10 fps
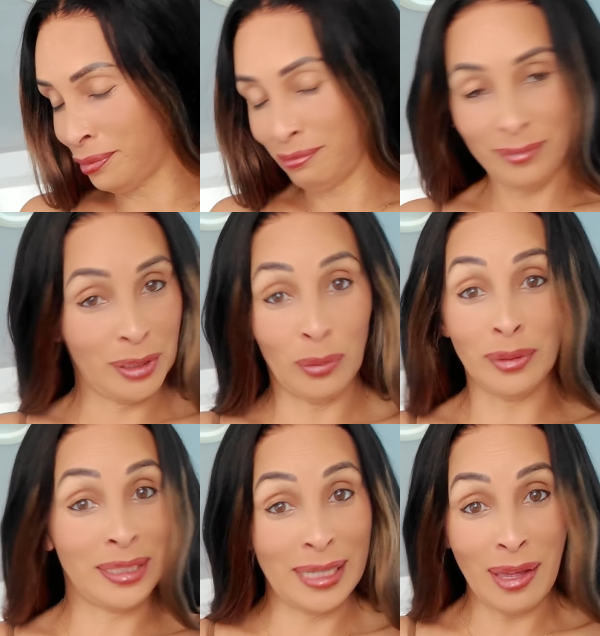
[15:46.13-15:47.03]
So we'll
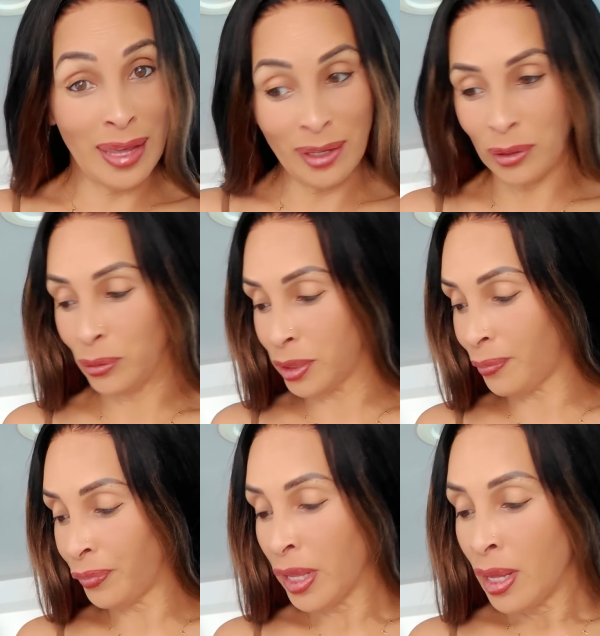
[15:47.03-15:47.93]
see how that goes.
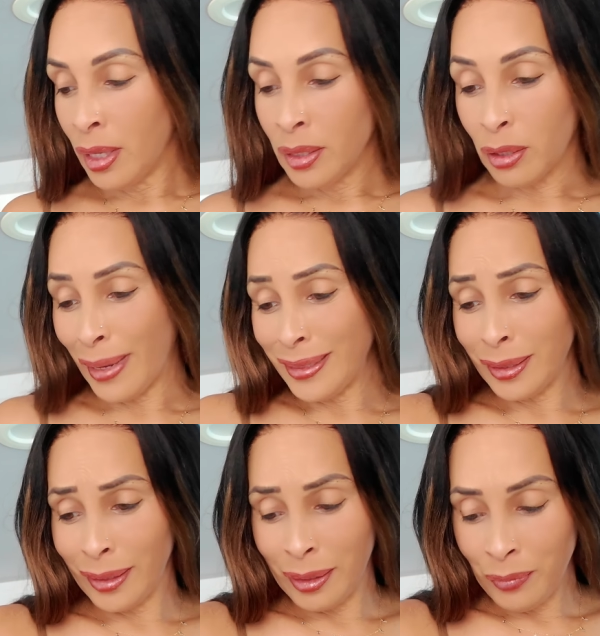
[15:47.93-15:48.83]
So
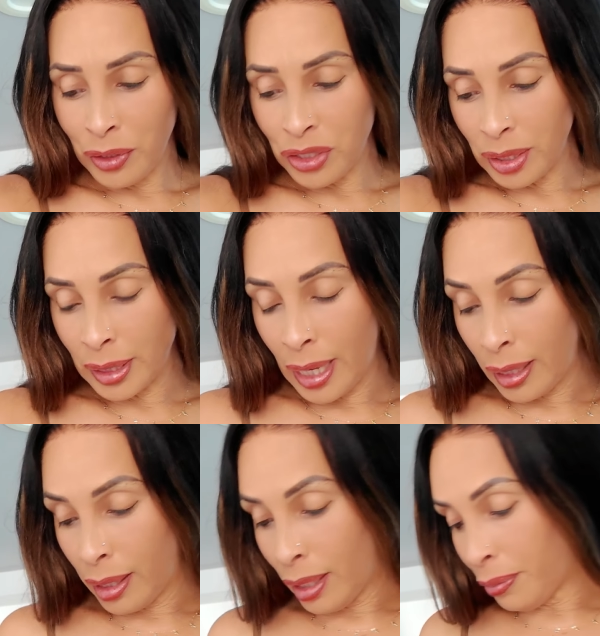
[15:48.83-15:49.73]
basically you just cut
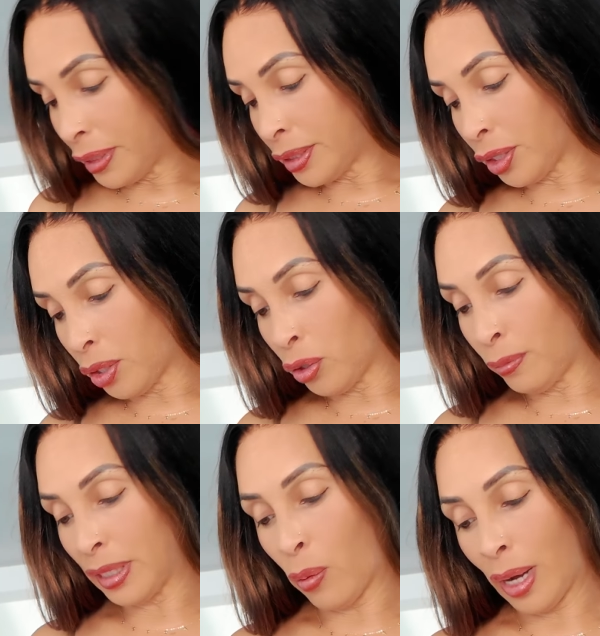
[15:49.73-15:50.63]
it up into
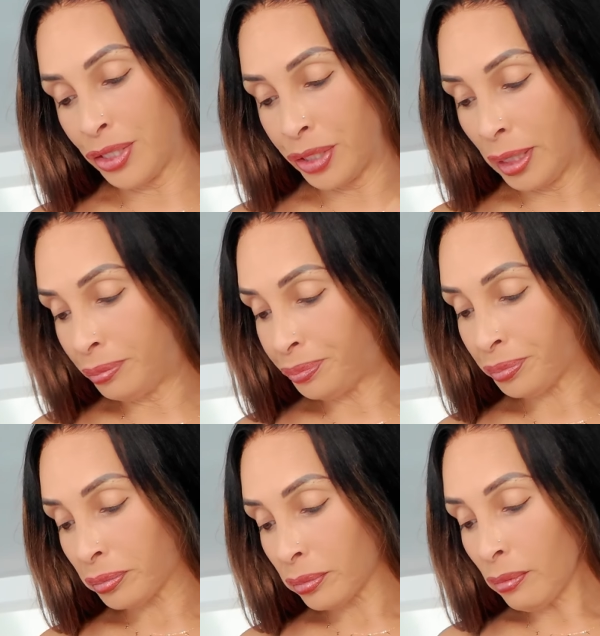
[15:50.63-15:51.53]
cubes. I washed it,
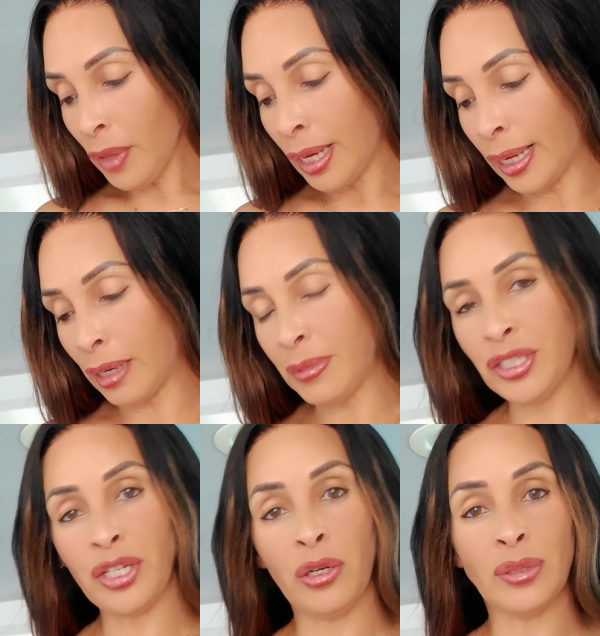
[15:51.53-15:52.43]
cut it up into
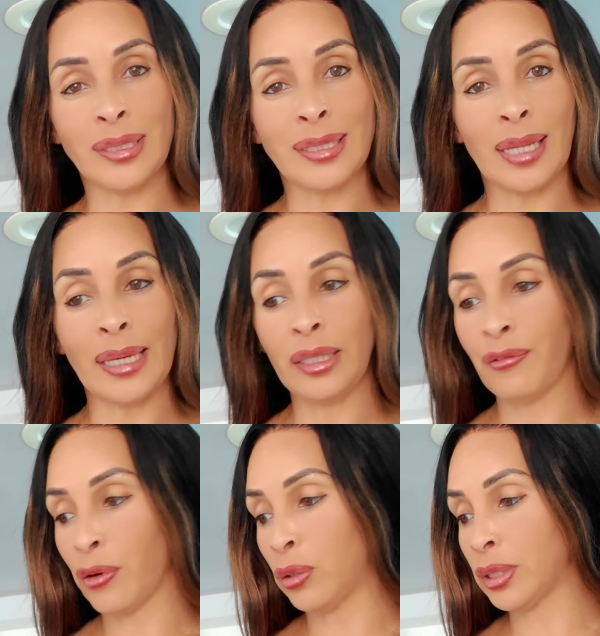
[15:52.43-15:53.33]
cubes. It's slightly
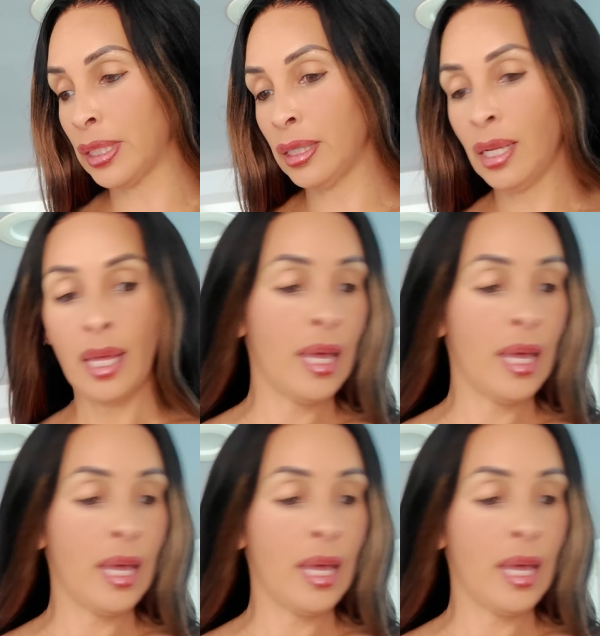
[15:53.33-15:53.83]
frozen.